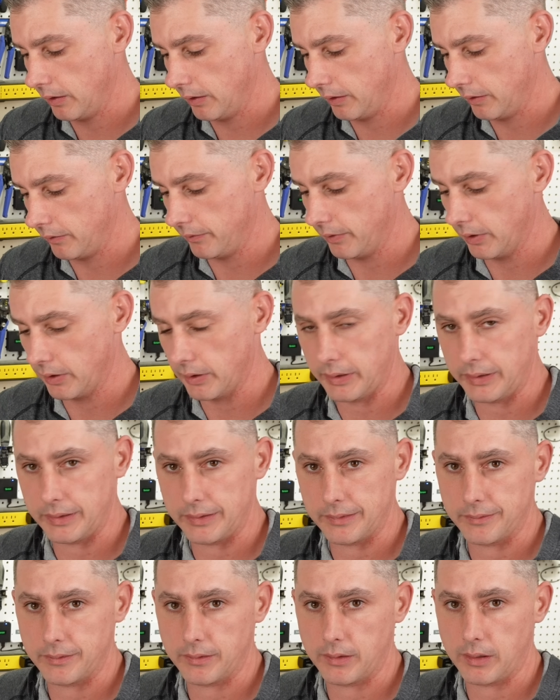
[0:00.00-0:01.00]
it
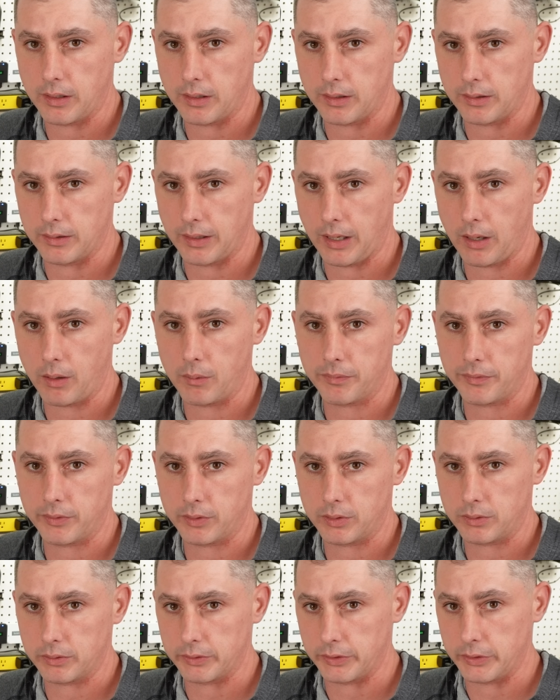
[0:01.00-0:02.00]
very uh,
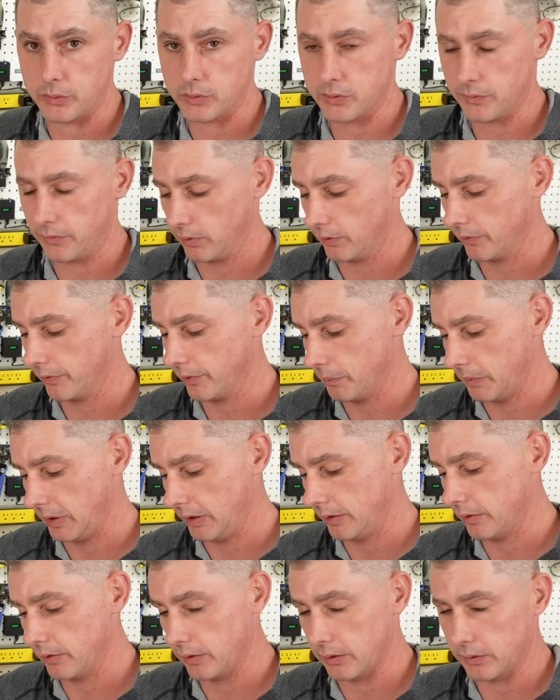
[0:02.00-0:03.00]
helpful or useful for
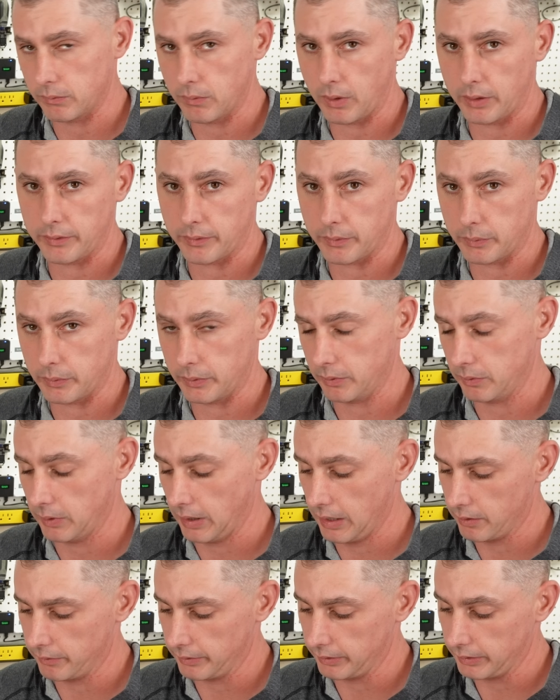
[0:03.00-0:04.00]
me to run through
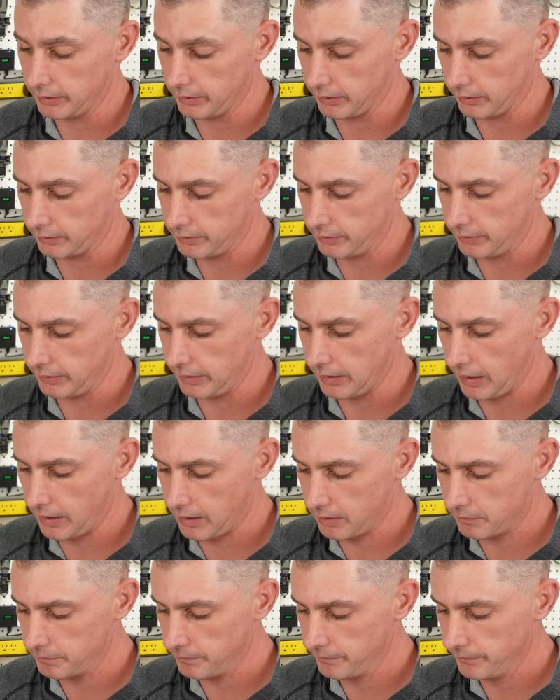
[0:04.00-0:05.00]
how to connect to the
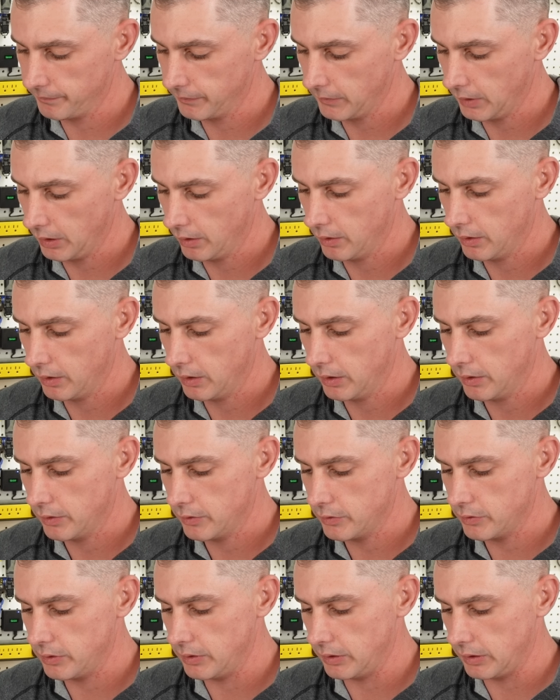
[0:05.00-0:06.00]
app.
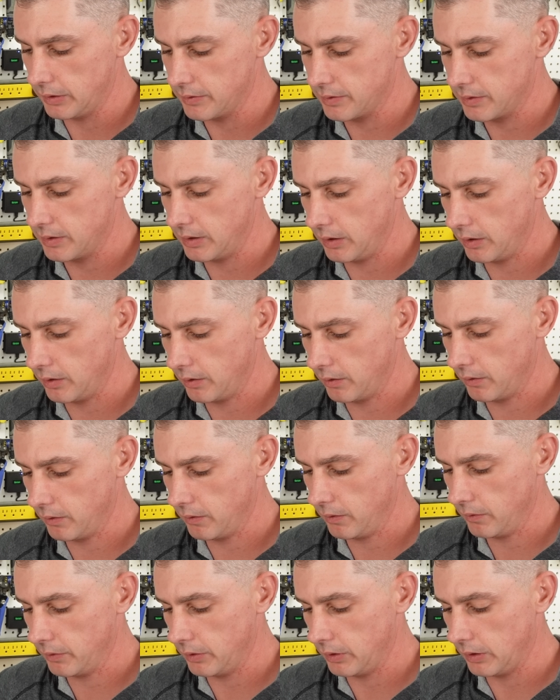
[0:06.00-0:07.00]
So you can see
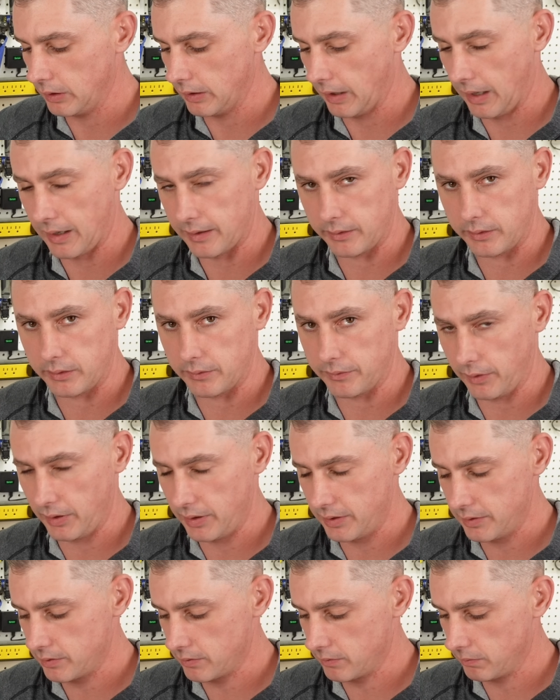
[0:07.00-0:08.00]
here, you can add a
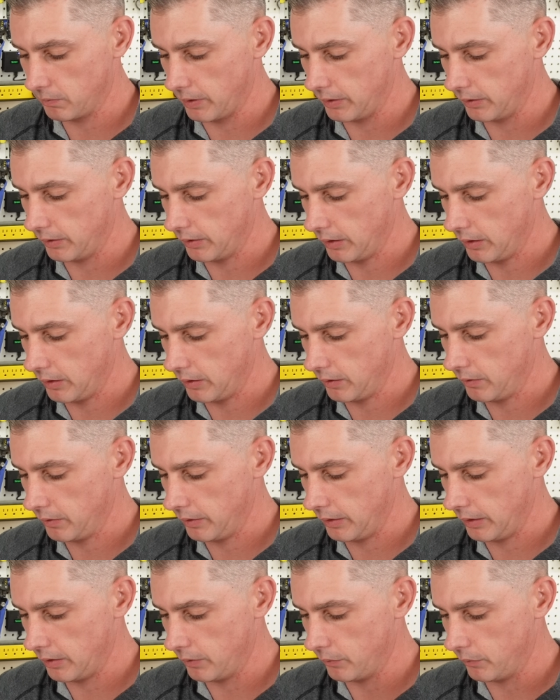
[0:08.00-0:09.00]
device right there,
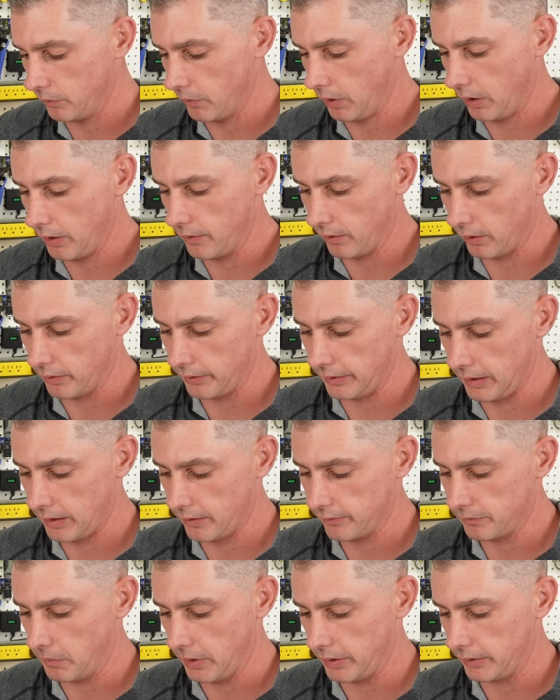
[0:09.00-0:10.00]
and I already
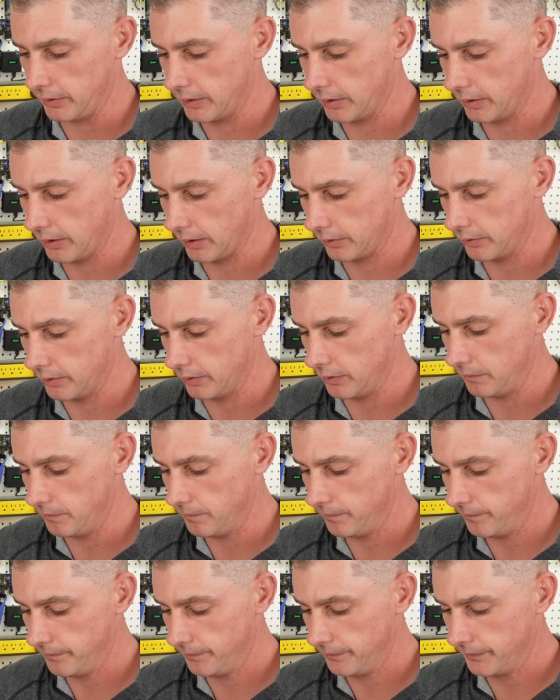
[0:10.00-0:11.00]
have mine connected.
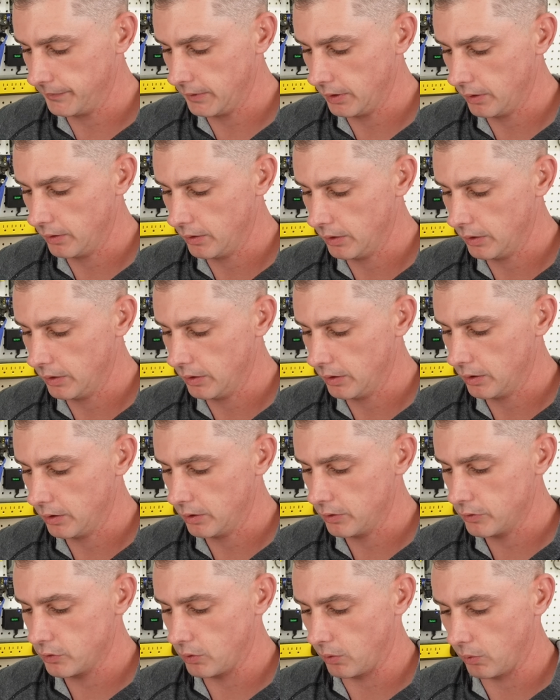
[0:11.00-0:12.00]

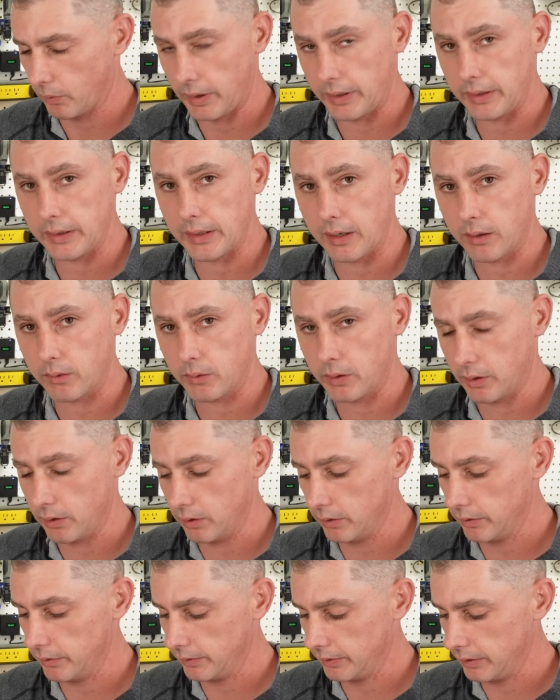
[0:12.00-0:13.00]
So right now,
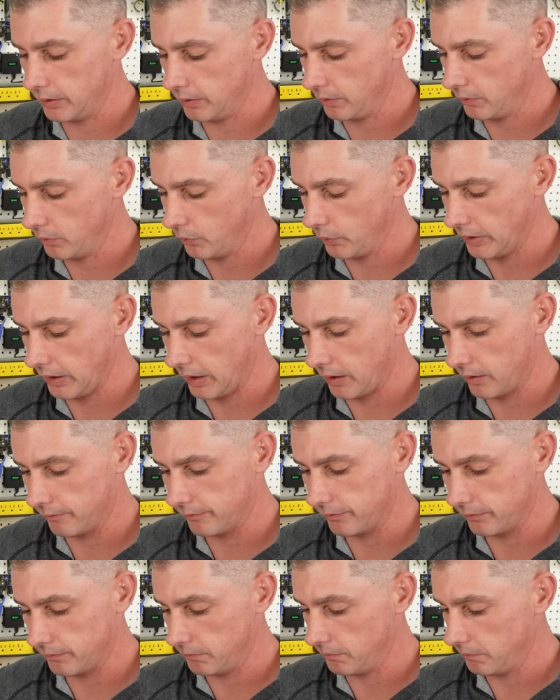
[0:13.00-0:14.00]
currently, we
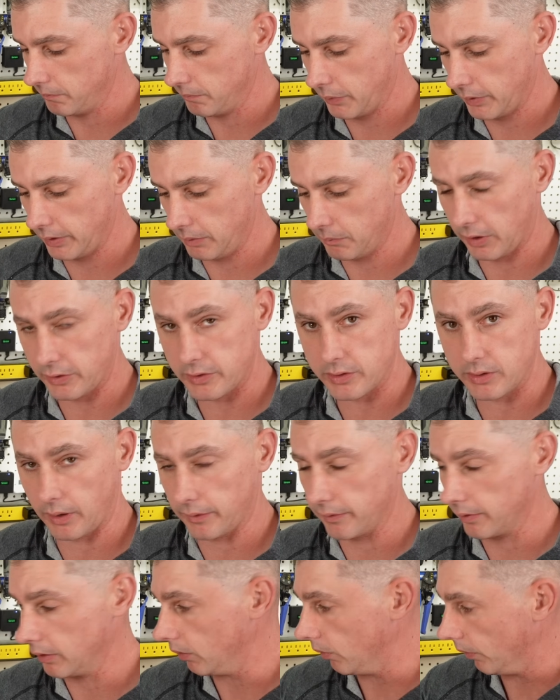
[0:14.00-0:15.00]
have pretty much nothing